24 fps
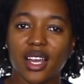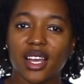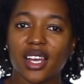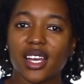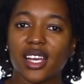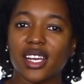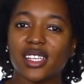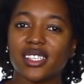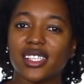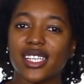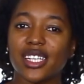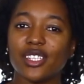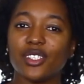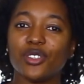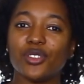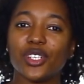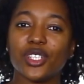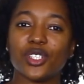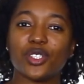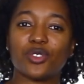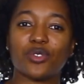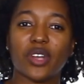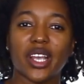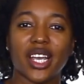
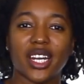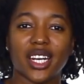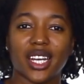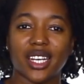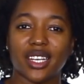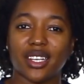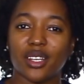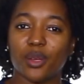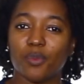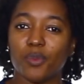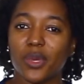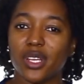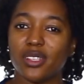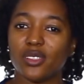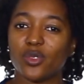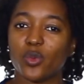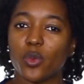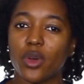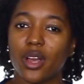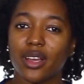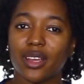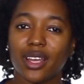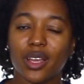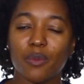Eccentric training means
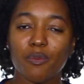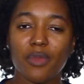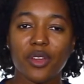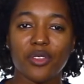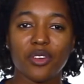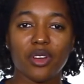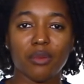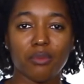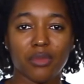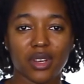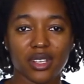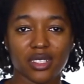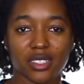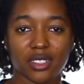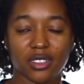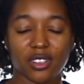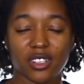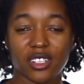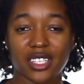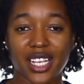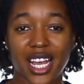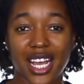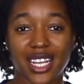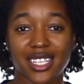working with your
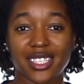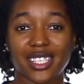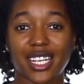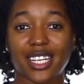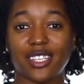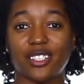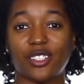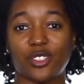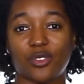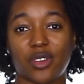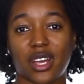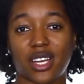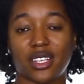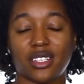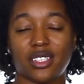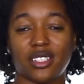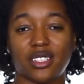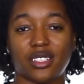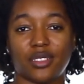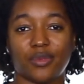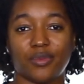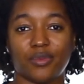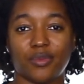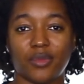muscles as they
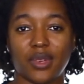stretch.